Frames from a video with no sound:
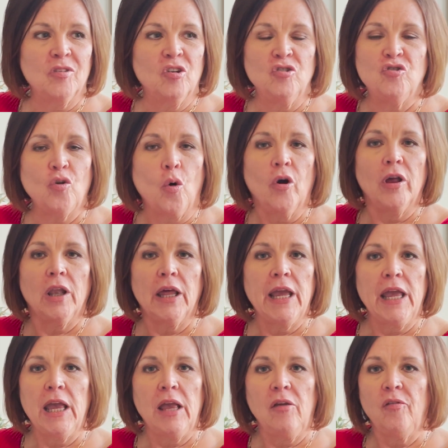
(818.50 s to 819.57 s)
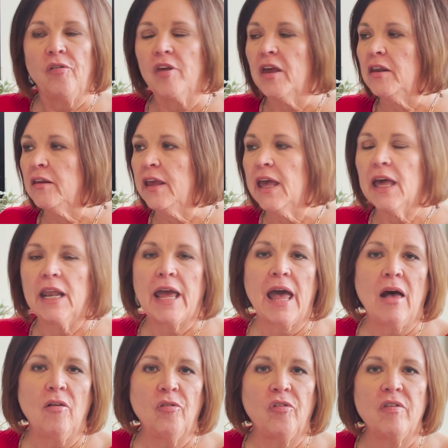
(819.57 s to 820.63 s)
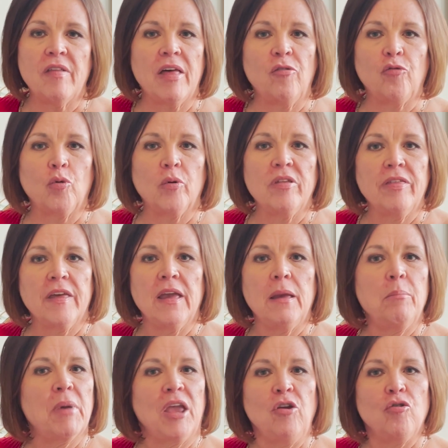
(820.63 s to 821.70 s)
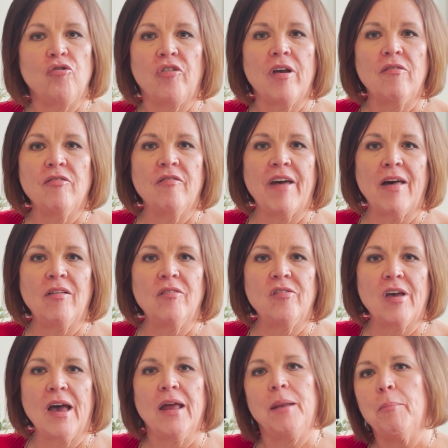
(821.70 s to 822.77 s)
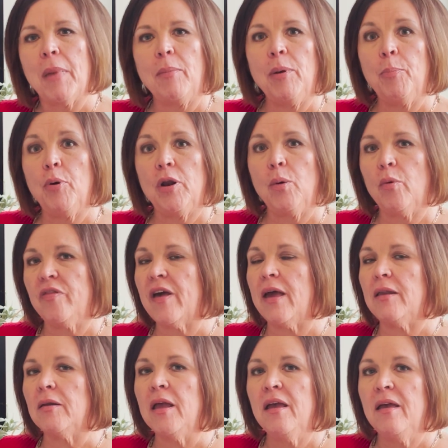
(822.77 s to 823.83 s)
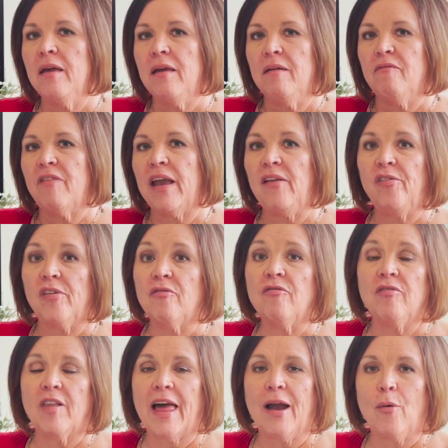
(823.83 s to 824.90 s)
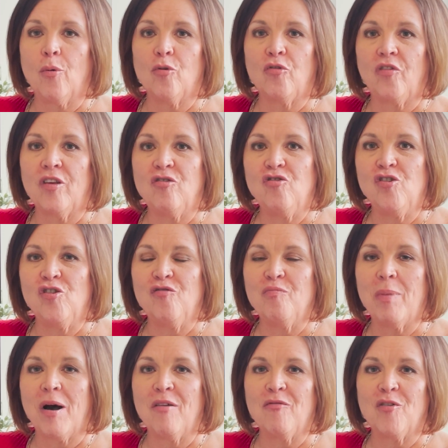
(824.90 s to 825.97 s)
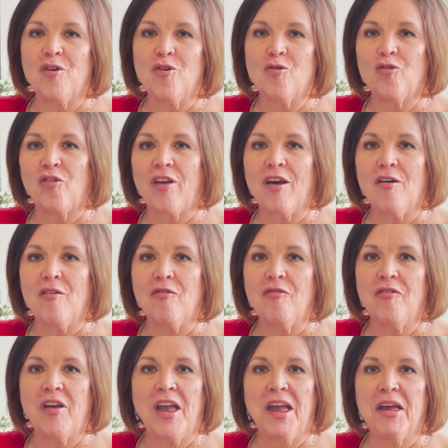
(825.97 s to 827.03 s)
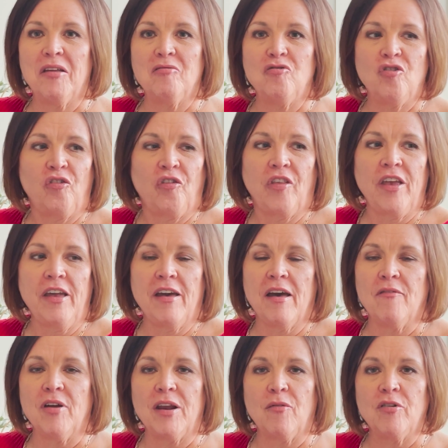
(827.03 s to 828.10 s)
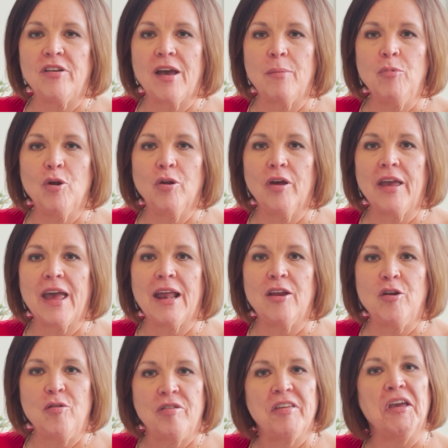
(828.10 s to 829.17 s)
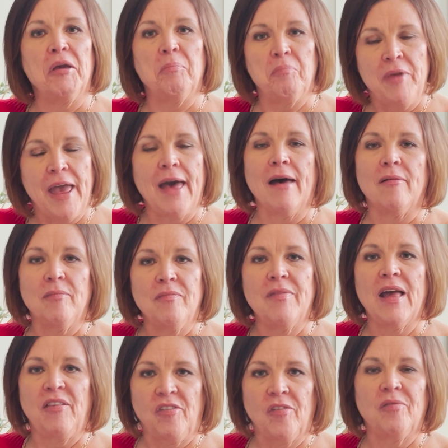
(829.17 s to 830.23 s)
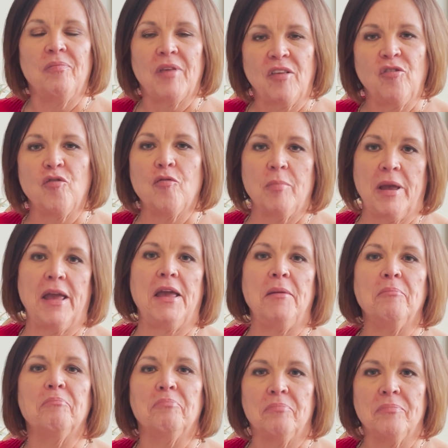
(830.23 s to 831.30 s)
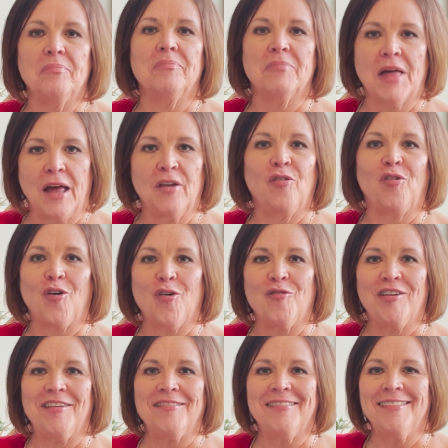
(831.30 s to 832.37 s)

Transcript: doilies and cutouts and that sort of thing. Make yourself a Valentine and maybe put it with that vase of flowers that you've bought for yourself. And just think of it. Every time you look at it, you think, yeah, that's, that's for me. I deserve it.